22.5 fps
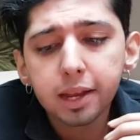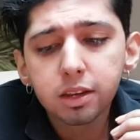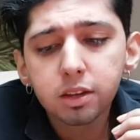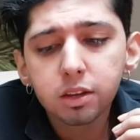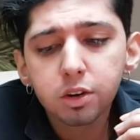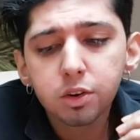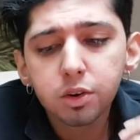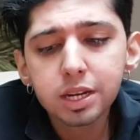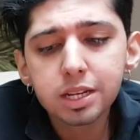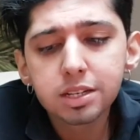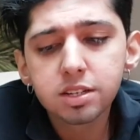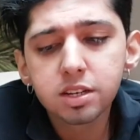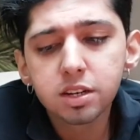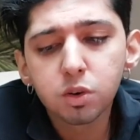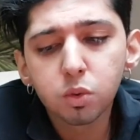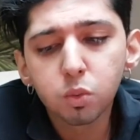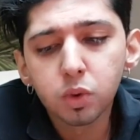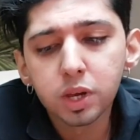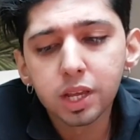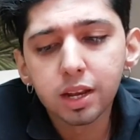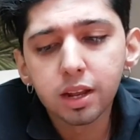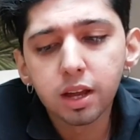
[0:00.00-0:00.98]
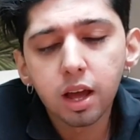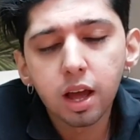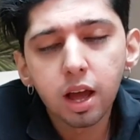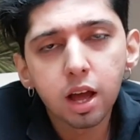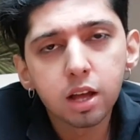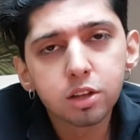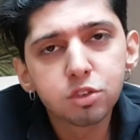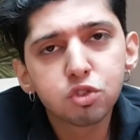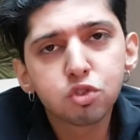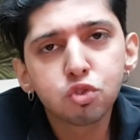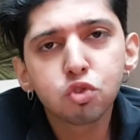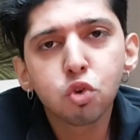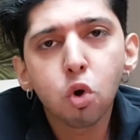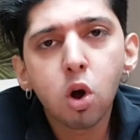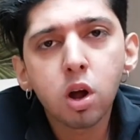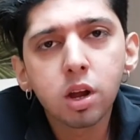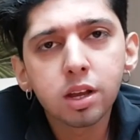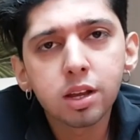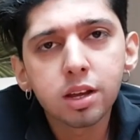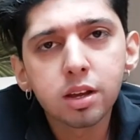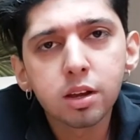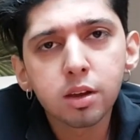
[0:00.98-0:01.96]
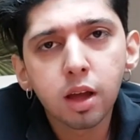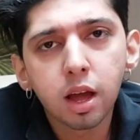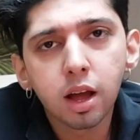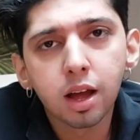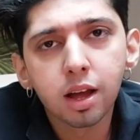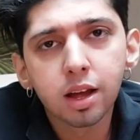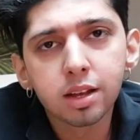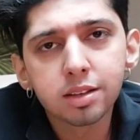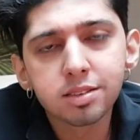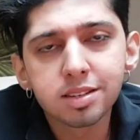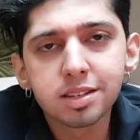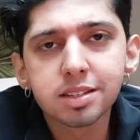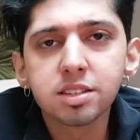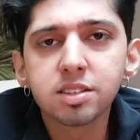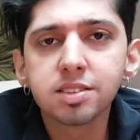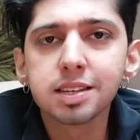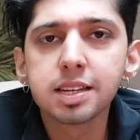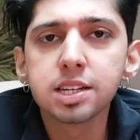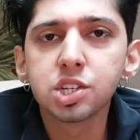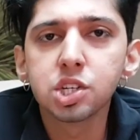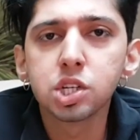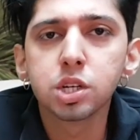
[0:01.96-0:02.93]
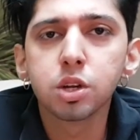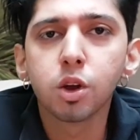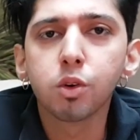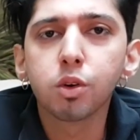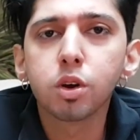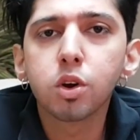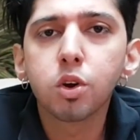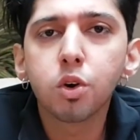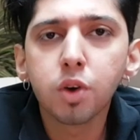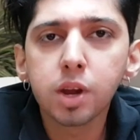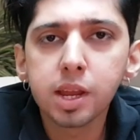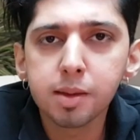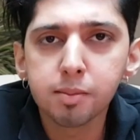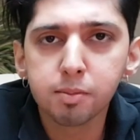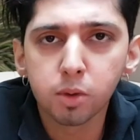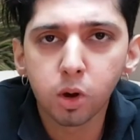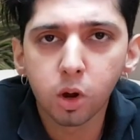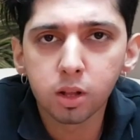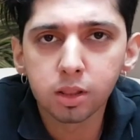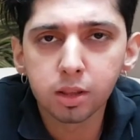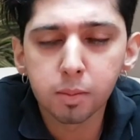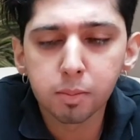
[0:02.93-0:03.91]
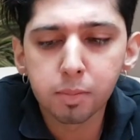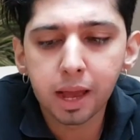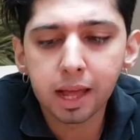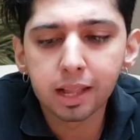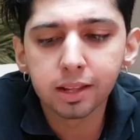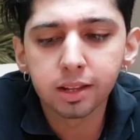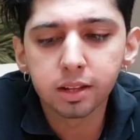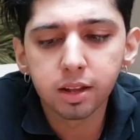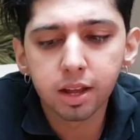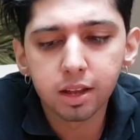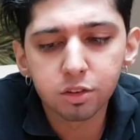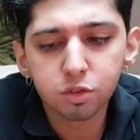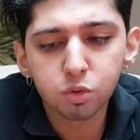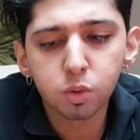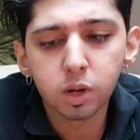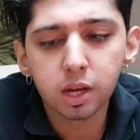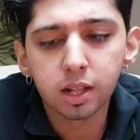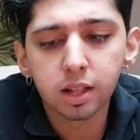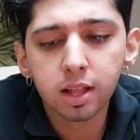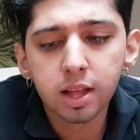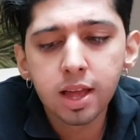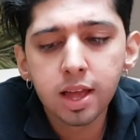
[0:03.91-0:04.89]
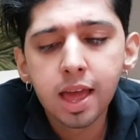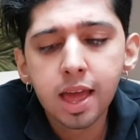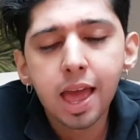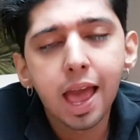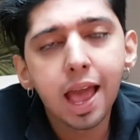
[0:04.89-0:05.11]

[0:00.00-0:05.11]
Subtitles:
And you're greeted with a stronger sensation of cream on the palate as well.